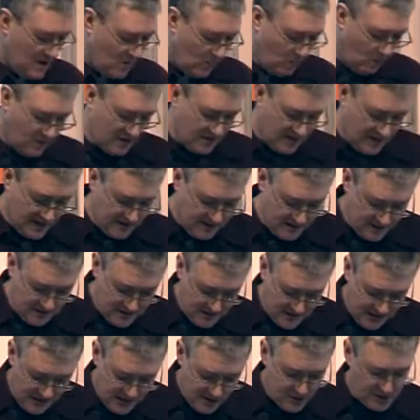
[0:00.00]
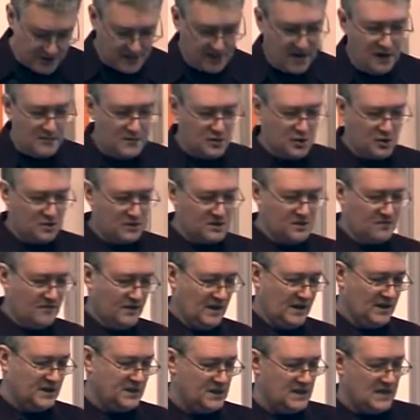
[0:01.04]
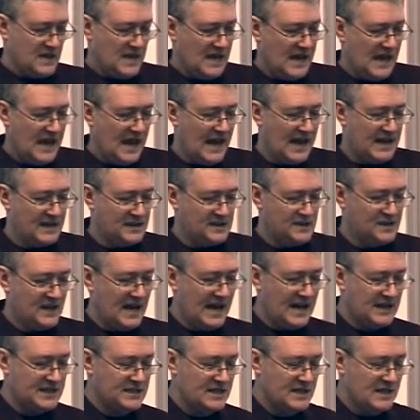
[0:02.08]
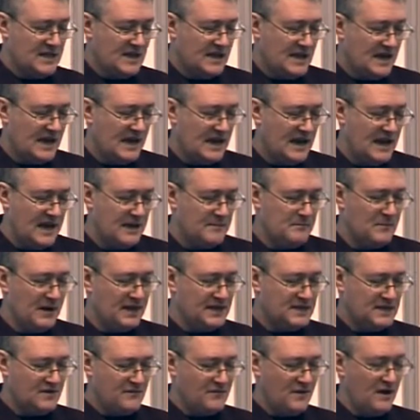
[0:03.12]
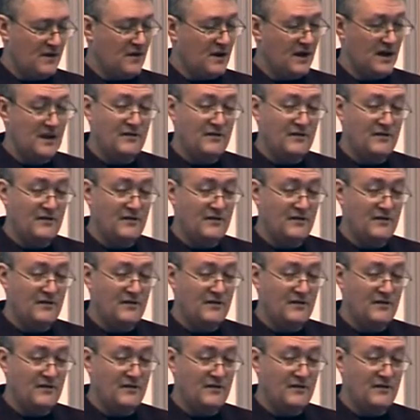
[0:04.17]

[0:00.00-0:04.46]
One of the interesting upshots of this is that it makes it very.